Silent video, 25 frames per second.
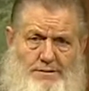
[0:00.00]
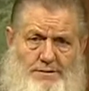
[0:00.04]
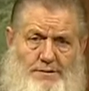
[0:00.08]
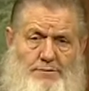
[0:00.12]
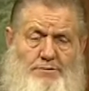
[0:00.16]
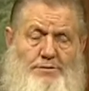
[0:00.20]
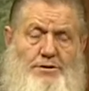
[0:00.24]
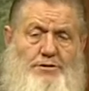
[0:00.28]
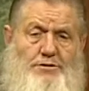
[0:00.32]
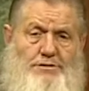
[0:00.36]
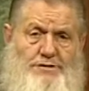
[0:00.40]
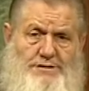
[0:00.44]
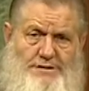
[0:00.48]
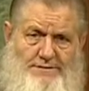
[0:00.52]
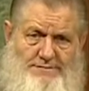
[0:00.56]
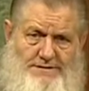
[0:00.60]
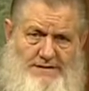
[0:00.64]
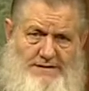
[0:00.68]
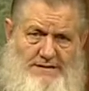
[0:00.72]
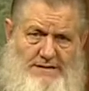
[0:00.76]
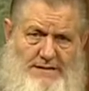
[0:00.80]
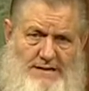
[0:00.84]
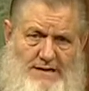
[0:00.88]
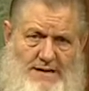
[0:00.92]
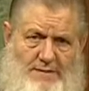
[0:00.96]
The Beauties of
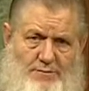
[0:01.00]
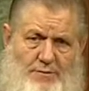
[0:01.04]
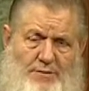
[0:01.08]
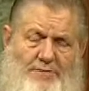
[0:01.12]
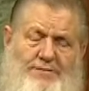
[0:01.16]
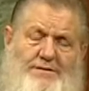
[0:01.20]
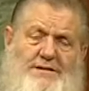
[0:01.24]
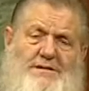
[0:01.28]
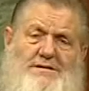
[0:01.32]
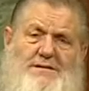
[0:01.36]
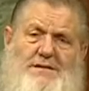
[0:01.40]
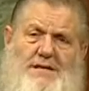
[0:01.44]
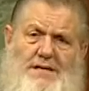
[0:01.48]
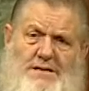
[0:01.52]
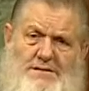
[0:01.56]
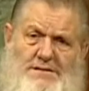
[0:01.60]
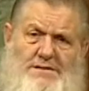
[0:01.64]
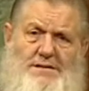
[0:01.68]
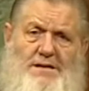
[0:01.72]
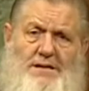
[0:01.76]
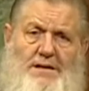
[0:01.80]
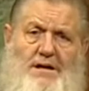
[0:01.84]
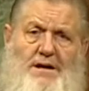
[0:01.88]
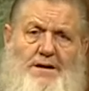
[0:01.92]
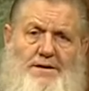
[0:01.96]
Islam, we've
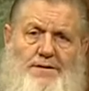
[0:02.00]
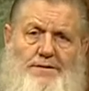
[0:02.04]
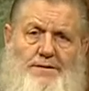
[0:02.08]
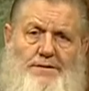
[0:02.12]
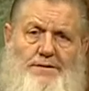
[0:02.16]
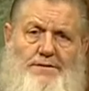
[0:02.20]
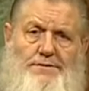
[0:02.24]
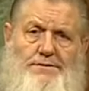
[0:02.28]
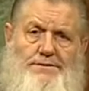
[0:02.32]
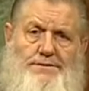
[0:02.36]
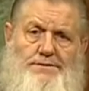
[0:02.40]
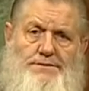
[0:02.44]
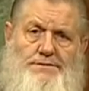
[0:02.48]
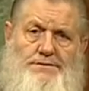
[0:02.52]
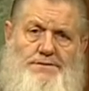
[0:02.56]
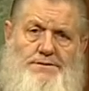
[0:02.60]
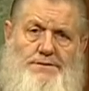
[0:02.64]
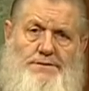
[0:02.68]
discussed a lot of those.